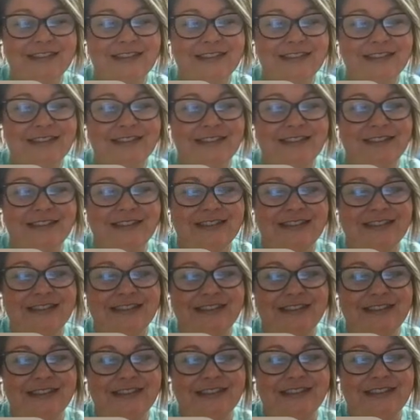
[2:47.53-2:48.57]

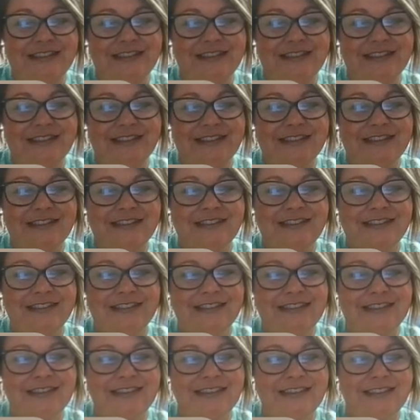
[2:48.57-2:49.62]

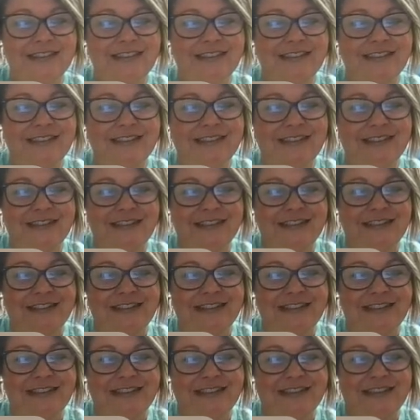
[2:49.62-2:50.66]

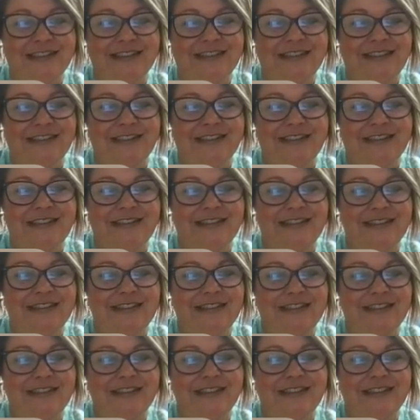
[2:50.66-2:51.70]

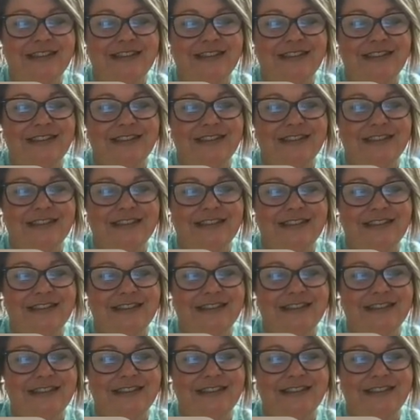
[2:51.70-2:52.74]

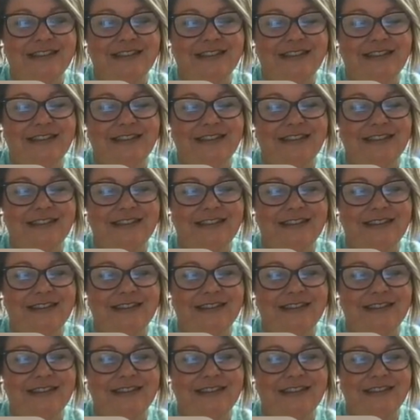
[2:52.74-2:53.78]

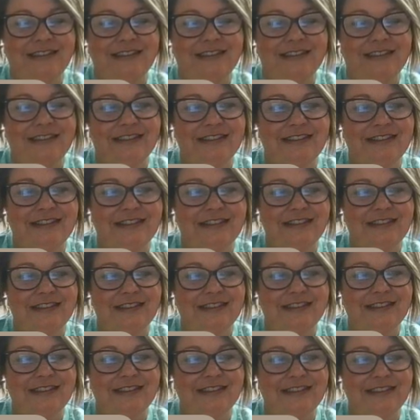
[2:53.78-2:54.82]

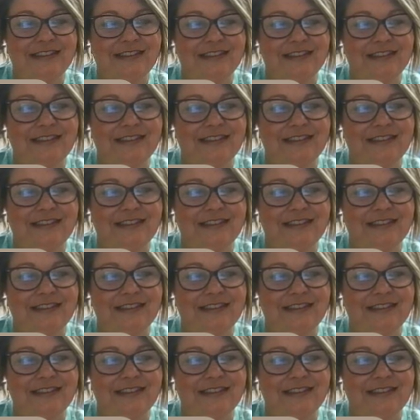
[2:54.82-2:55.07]
[no speech]